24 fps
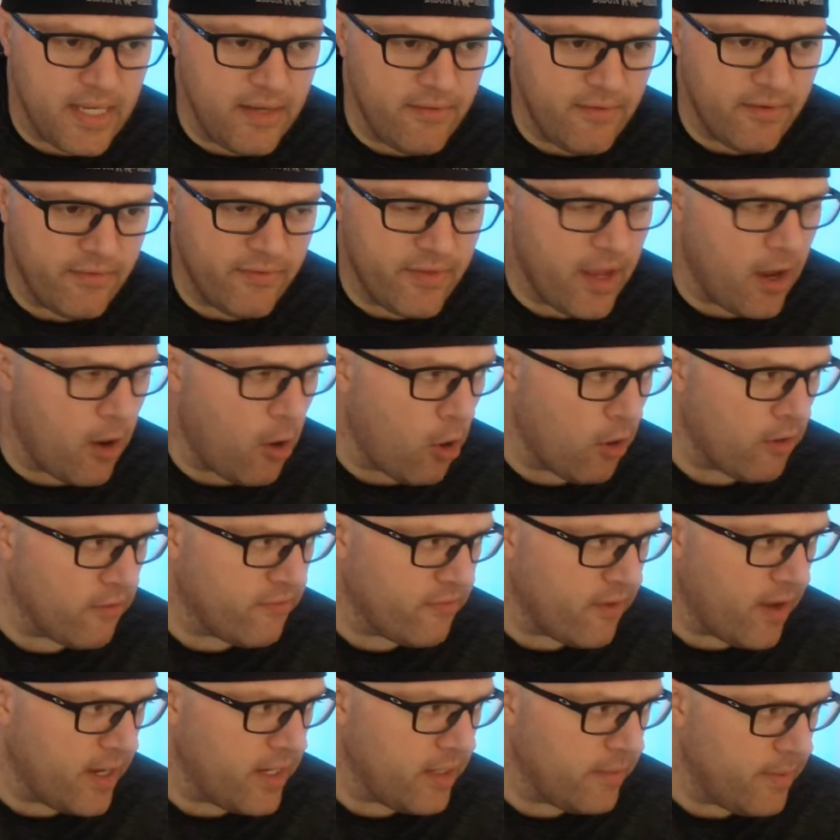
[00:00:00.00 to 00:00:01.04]
say even if they are
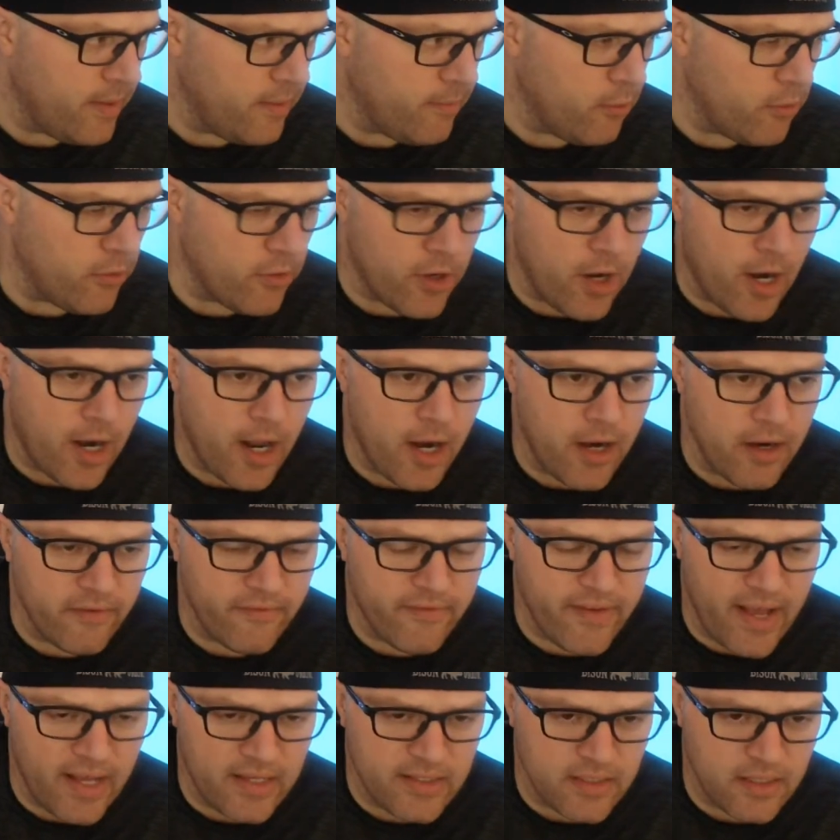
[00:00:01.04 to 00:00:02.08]
finding people, they're not hiring
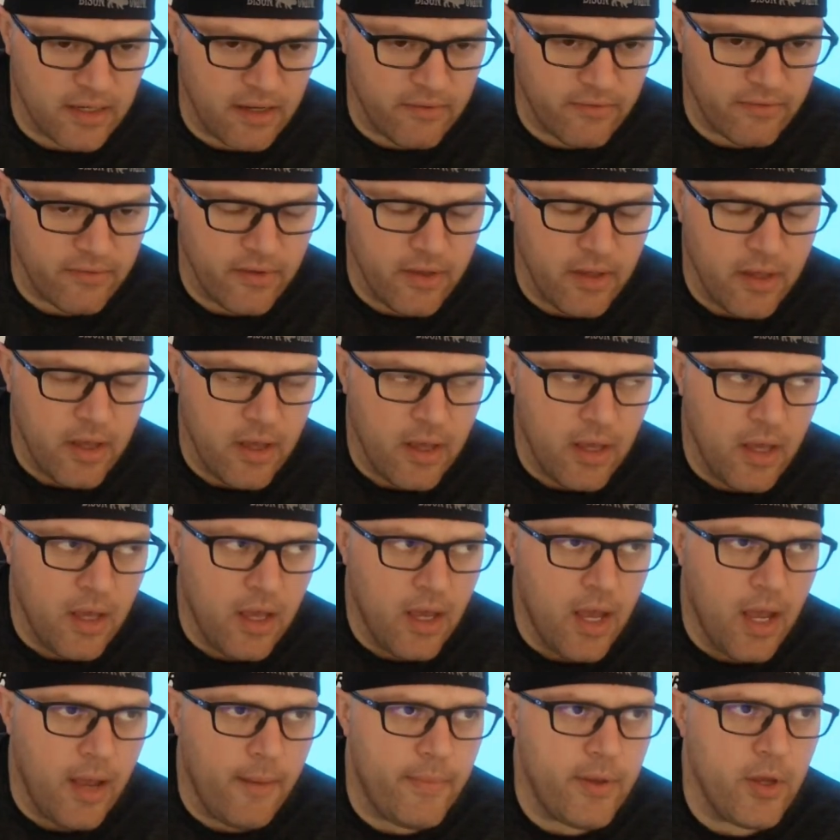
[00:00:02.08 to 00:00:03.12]
fast enough.
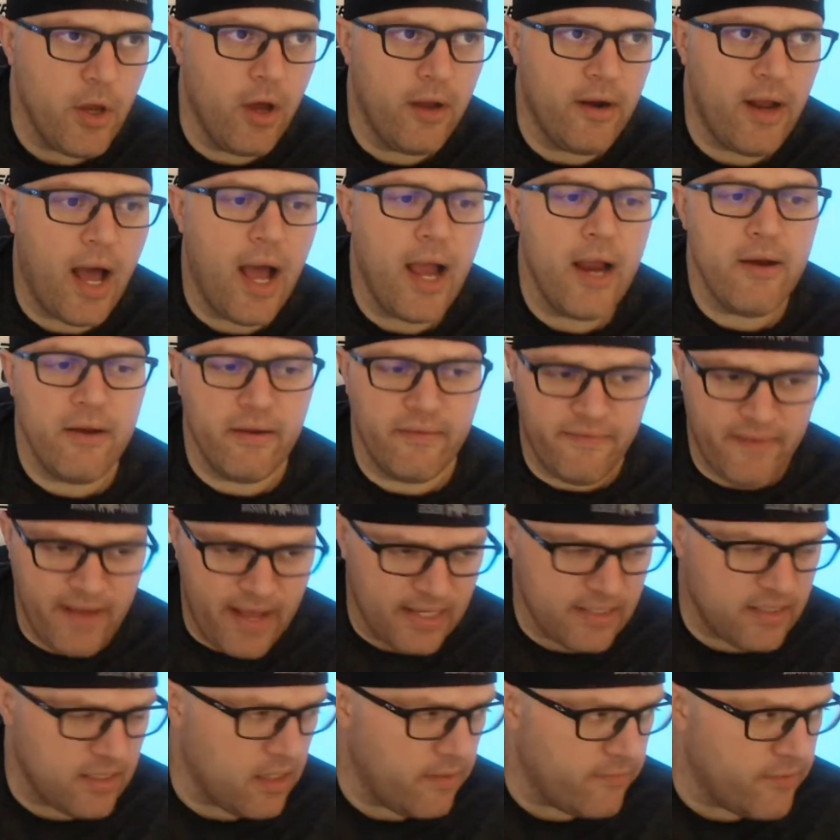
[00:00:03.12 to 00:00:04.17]
And beyond hiring
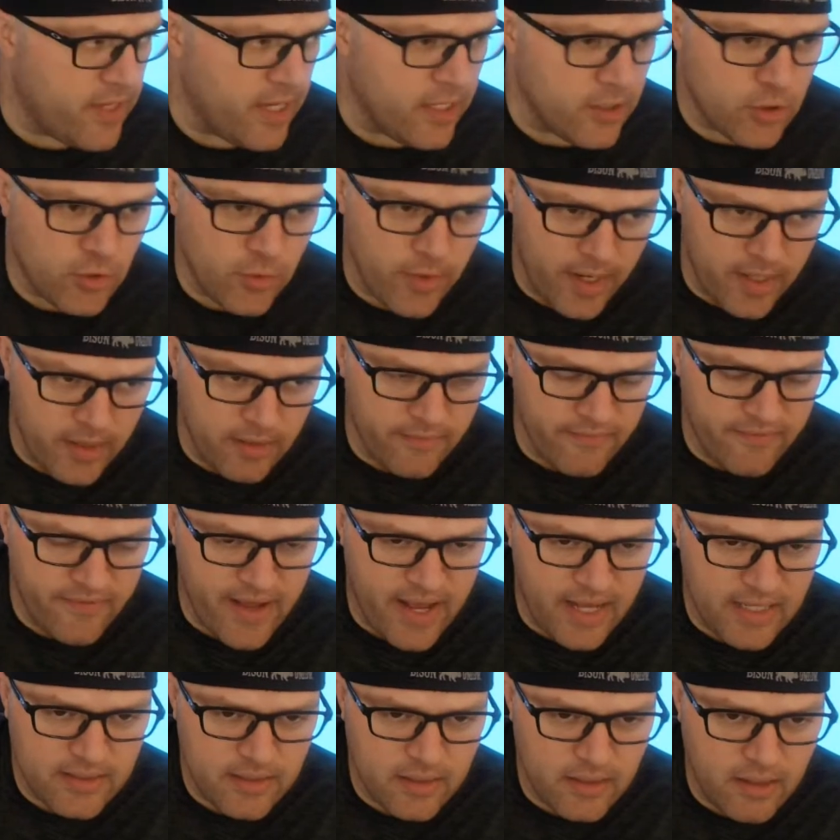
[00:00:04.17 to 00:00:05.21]
fast enough, you can't train them
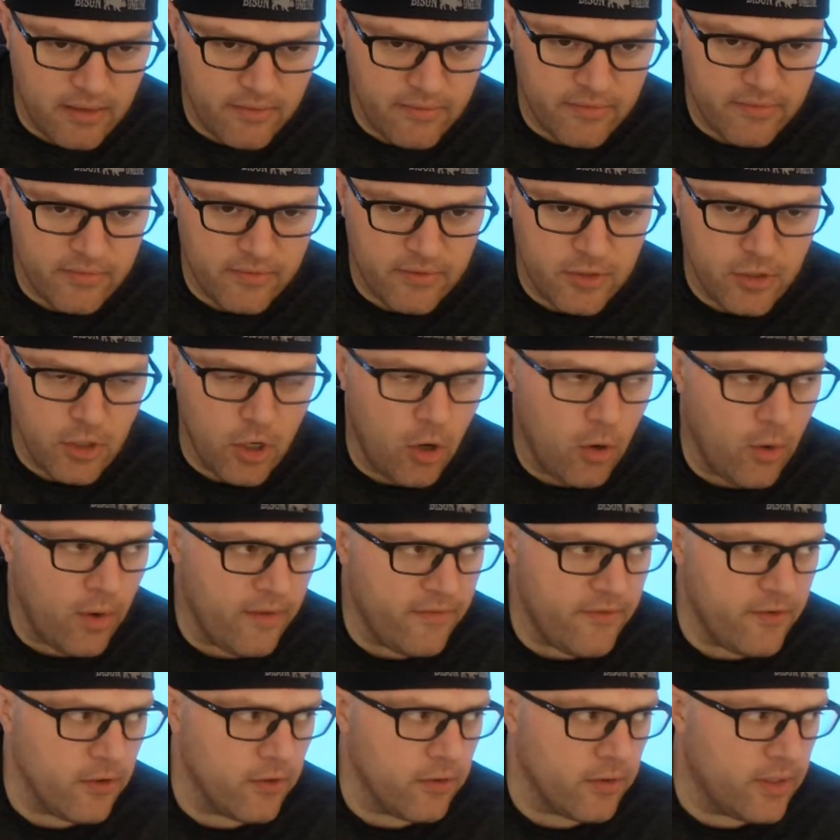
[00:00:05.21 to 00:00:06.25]
fast enough. So
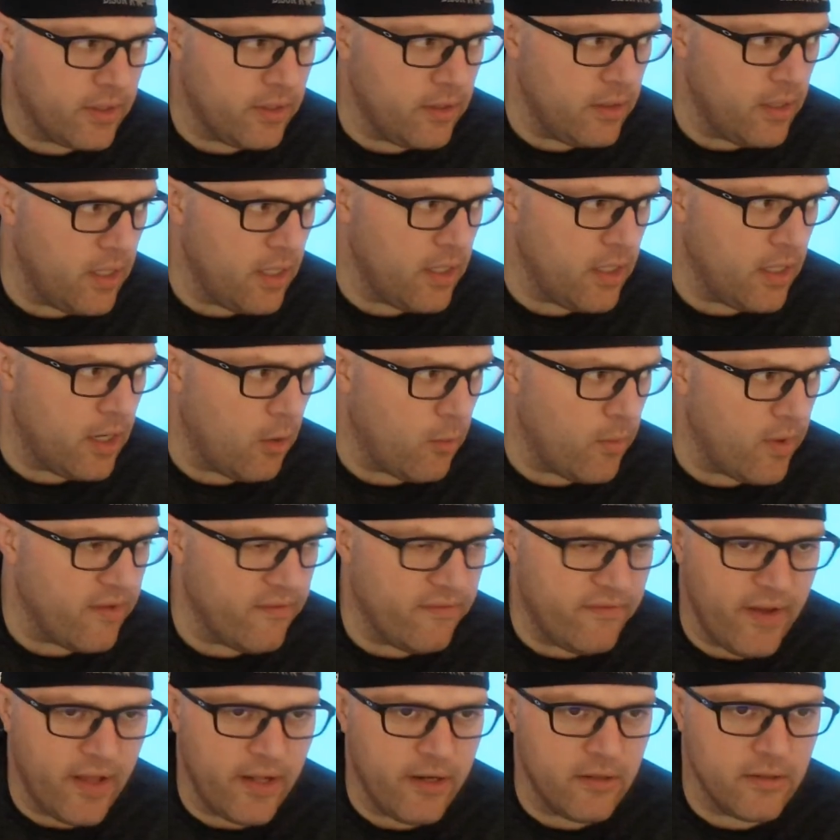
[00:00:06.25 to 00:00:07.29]
if you're, we
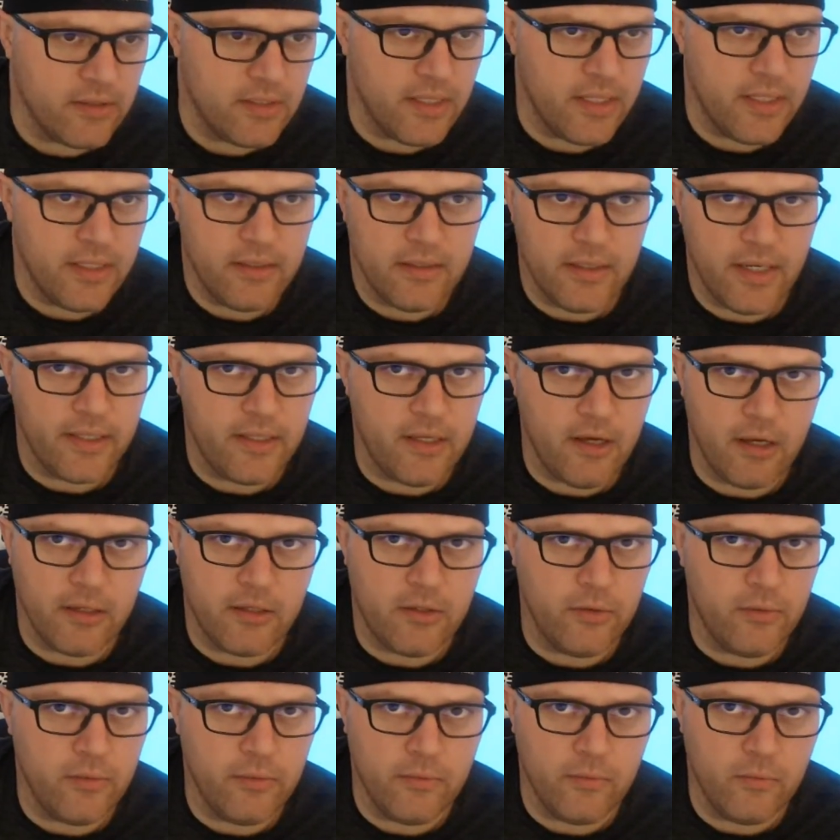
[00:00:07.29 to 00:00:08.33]
have vendors that I
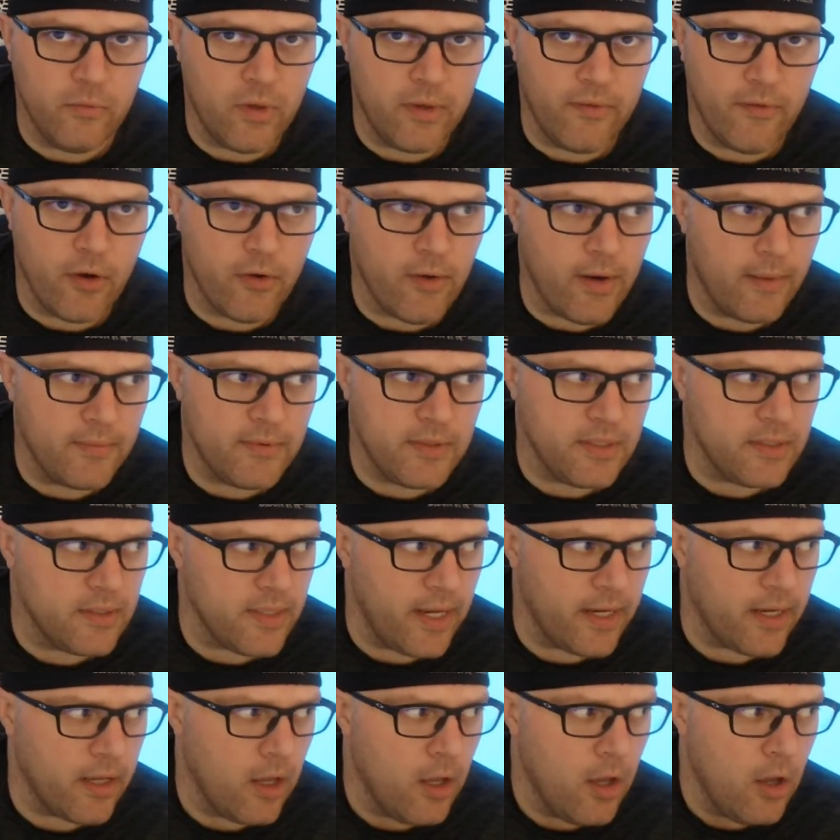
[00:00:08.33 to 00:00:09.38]
talked to one of our reps. He's
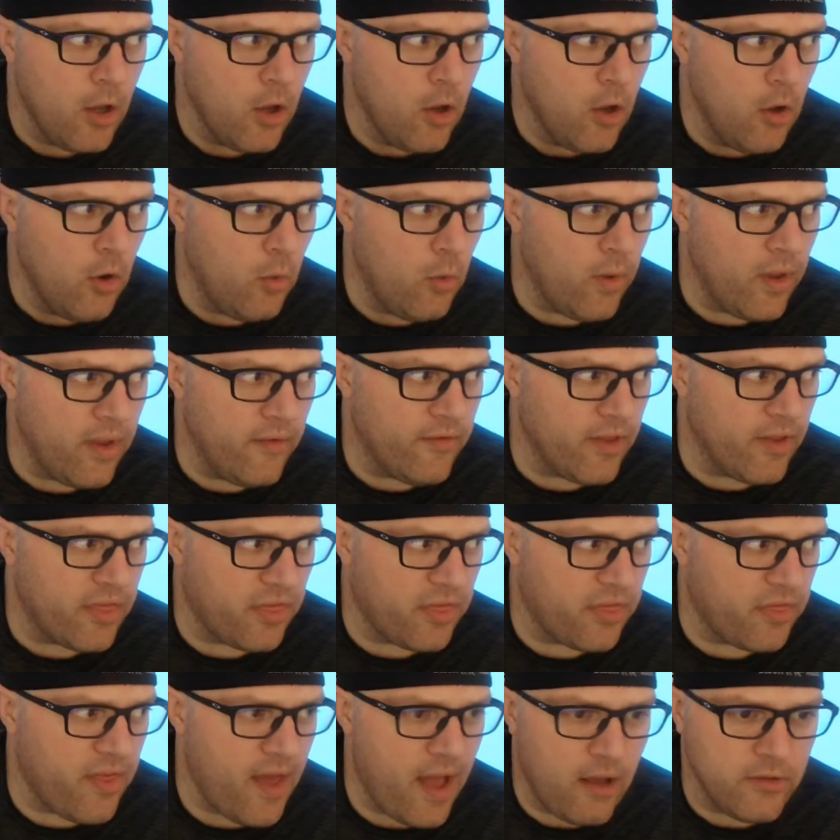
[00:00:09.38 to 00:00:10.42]
like, we have
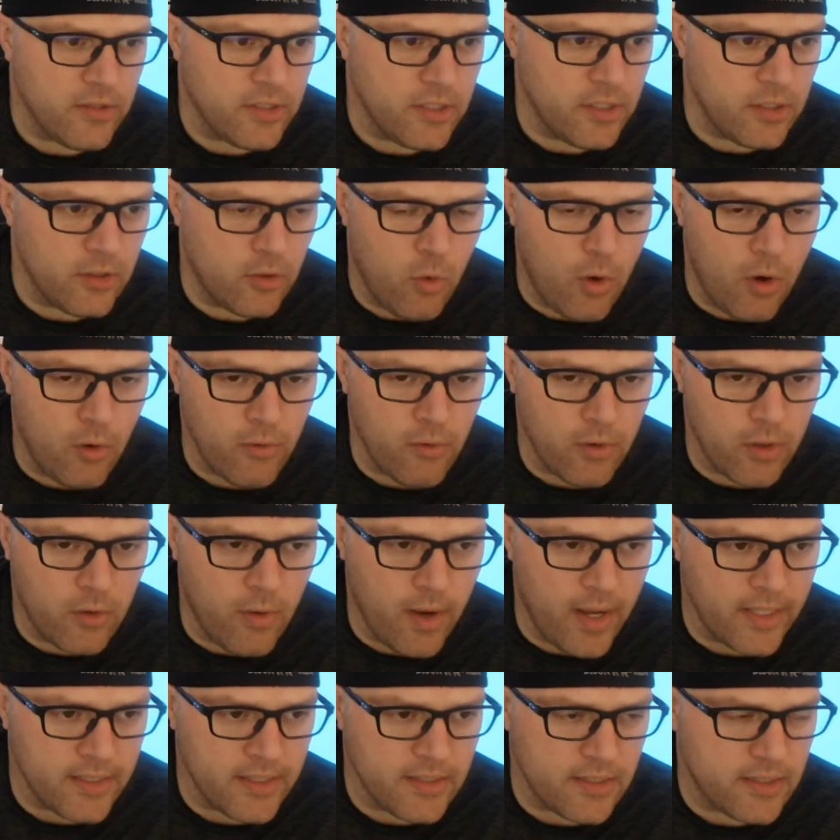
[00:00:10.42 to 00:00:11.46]
1,000 quote
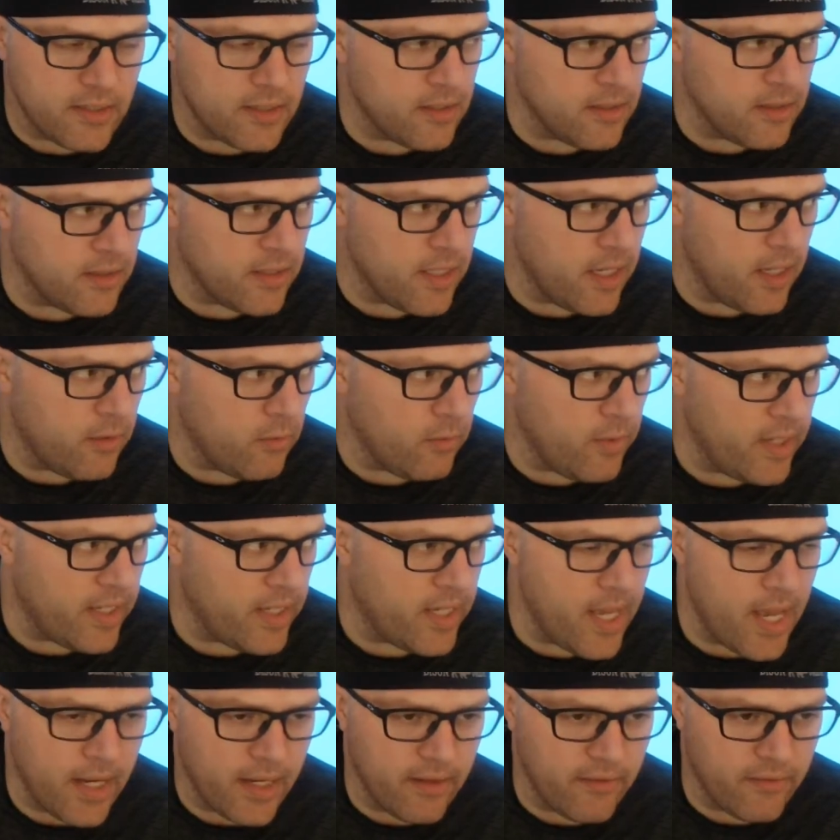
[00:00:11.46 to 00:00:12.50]
requests that we
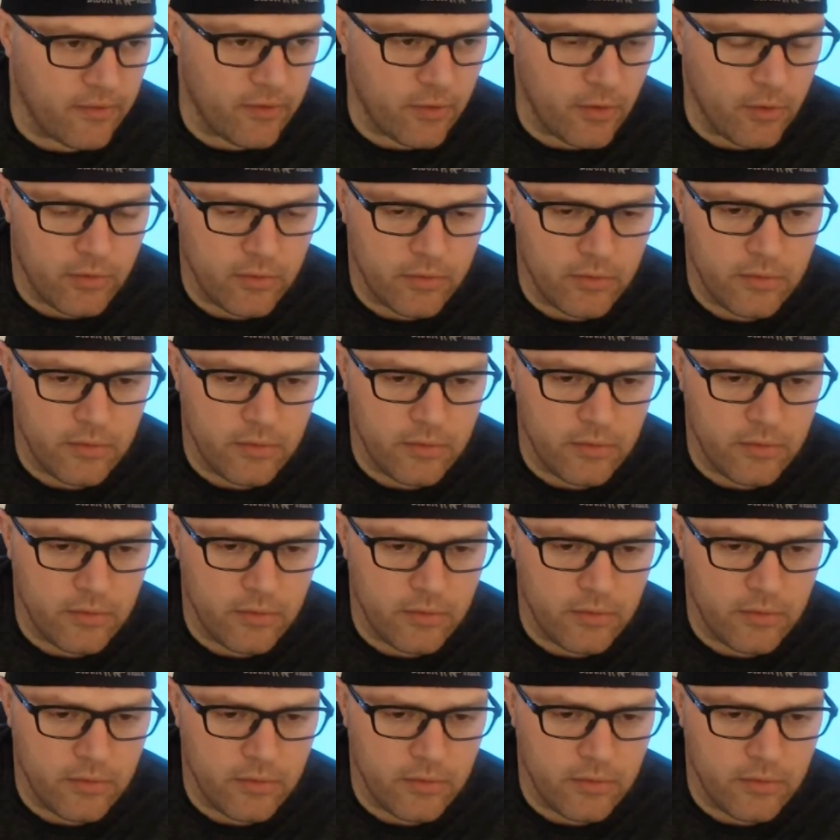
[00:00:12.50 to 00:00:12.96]
can't get to.